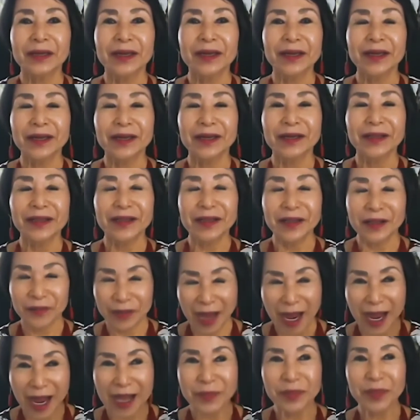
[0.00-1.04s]
and
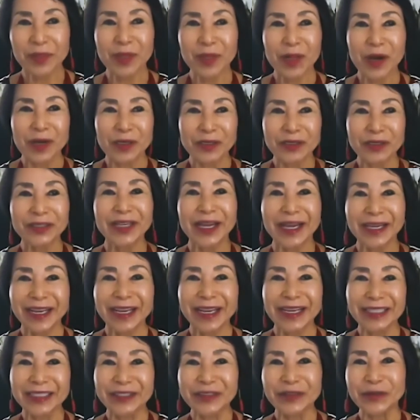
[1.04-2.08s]
I belong to that
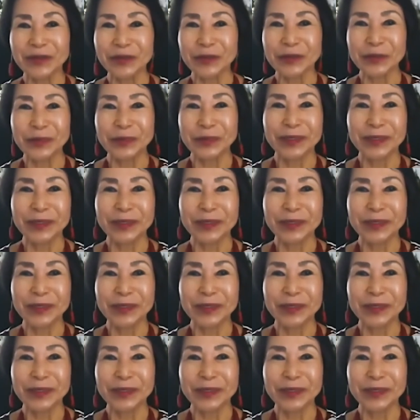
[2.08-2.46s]
age group,